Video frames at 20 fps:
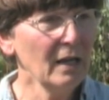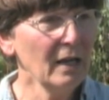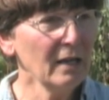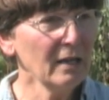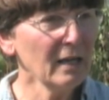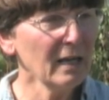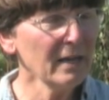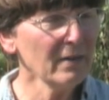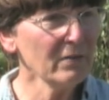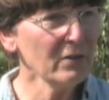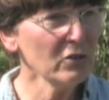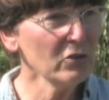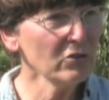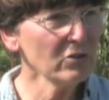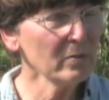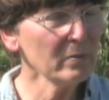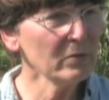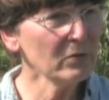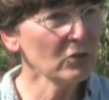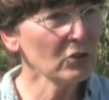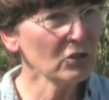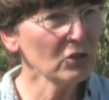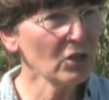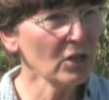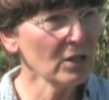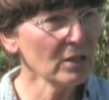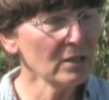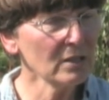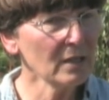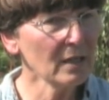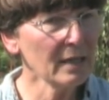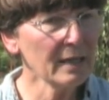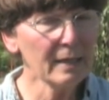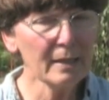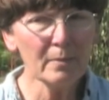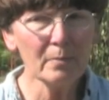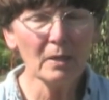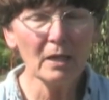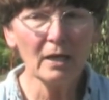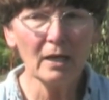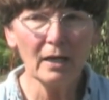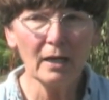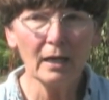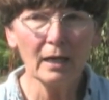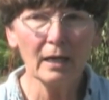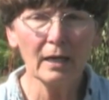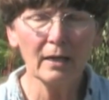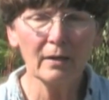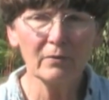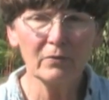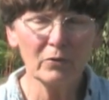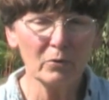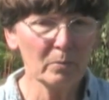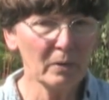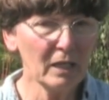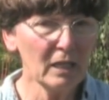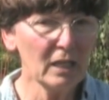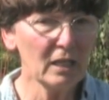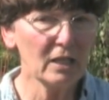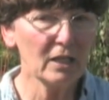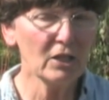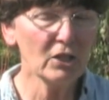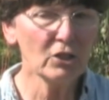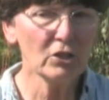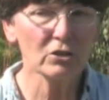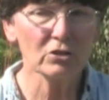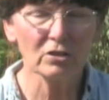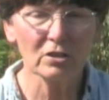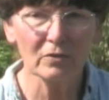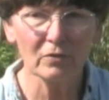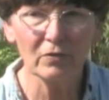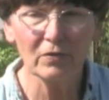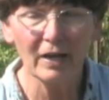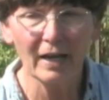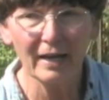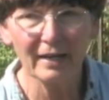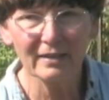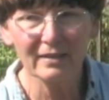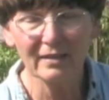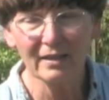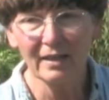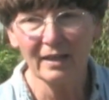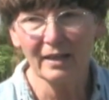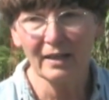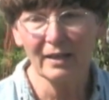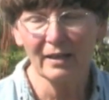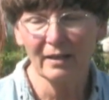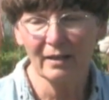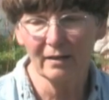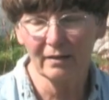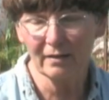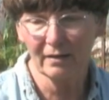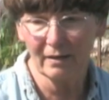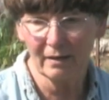And I've used them for a long time, and for many years, in fact, and